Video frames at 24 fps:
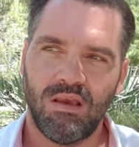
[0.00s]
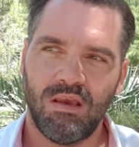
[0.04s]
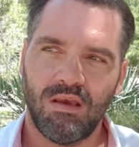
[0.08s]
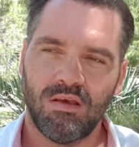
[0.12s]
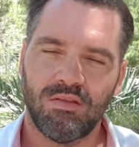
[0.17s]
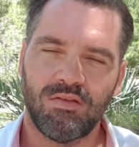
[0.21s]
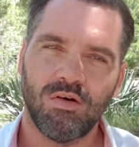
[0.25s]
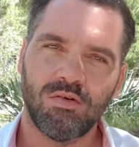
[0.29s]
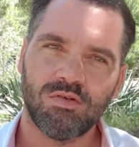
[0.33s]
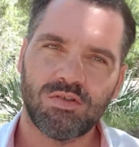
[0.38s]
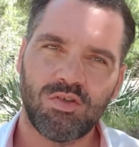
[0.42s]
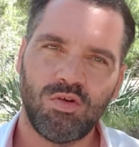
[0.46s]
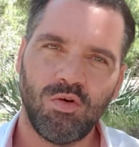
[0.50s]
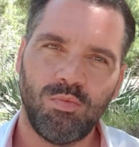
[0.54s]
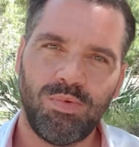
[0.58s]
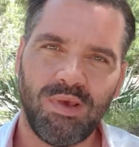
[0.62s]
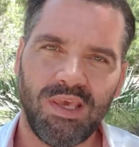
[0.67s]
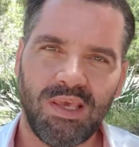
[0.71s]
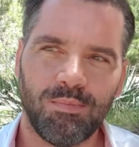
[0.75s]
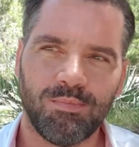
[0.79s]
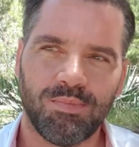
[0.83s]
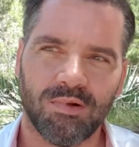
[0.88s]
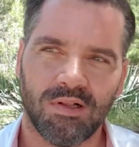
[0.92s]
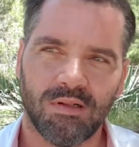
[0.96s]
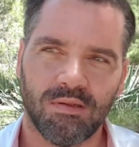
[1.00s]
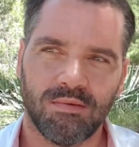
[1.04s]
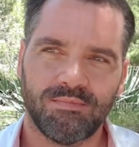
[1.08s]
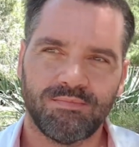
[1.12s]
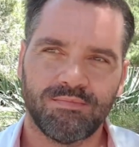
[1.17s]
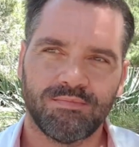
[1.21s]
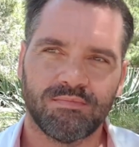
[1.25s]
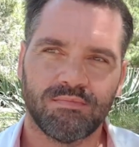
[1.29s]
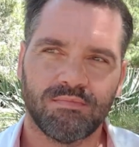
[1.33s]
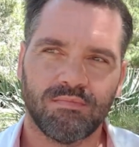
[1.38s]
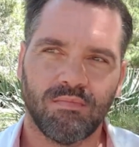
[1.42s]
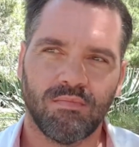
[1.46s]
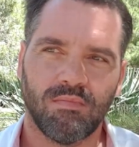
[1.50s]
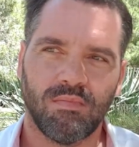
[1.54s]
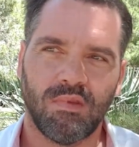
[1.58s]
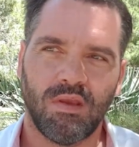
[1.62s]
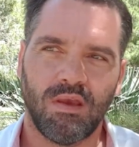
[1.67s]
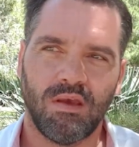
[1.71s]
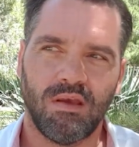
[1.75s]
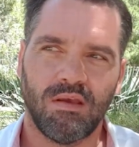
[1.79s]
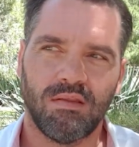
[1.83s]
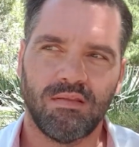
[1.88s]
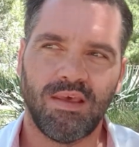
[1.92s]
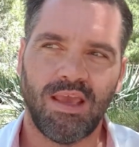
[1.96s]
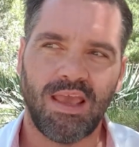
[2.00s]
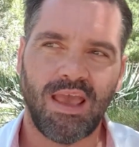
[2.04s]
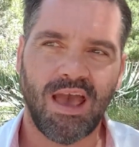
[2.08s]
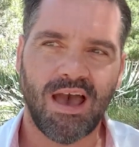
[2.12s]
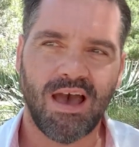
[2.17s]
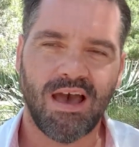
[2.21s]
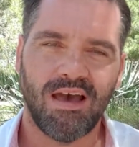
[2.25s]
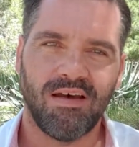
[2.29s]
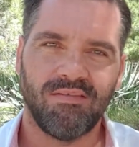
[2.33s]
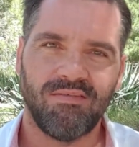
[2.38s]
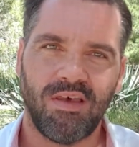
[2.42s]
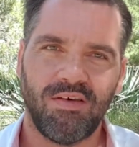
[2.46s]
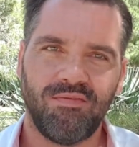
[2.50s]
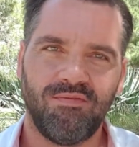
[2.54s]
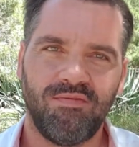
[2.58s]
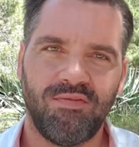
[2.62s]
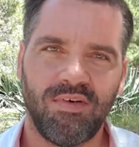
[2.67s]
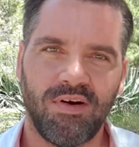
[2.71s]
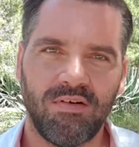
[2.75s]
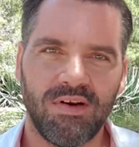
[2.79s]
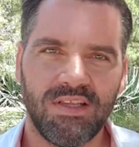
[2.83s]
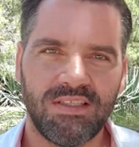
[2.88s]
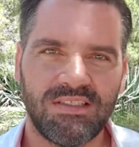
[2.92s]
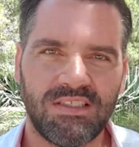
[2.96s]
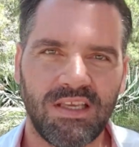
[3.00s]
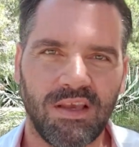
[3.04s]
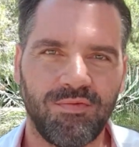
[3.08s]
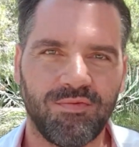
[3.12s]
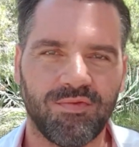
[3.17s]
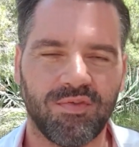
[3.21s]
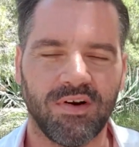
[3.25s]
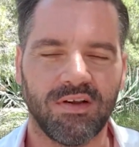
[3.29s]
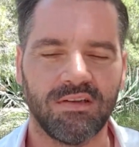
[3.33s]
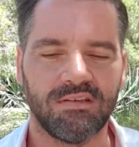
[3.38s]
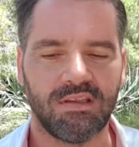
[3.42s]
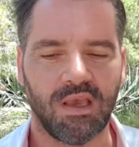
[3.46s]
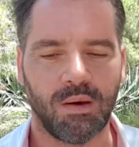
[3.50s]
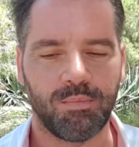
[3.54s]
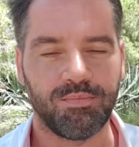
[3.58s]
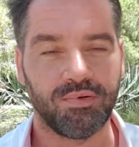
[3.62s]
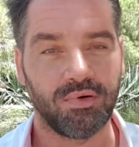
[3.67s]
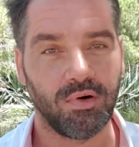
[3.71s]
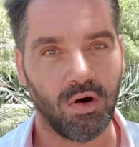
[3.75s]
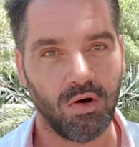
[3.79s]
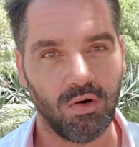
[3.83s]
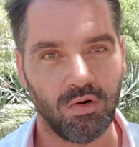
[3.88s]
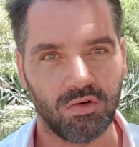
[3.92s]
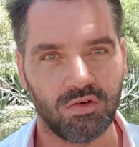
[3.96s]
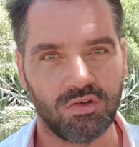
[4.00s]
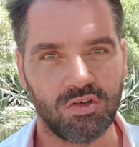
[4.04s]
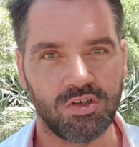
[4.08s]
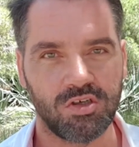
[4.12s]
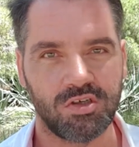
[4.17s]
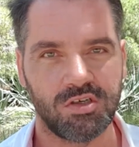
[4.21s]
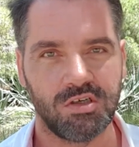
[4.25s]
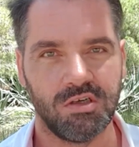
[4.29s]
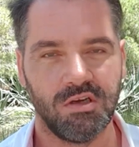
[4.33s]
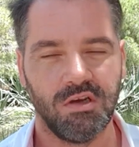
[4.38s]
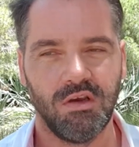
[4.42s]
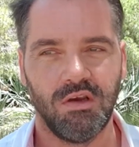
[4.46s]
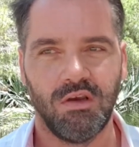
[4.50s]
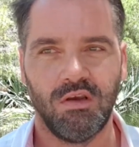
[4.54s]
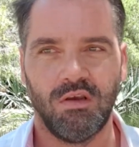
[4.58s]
Those two people, they have a very different approach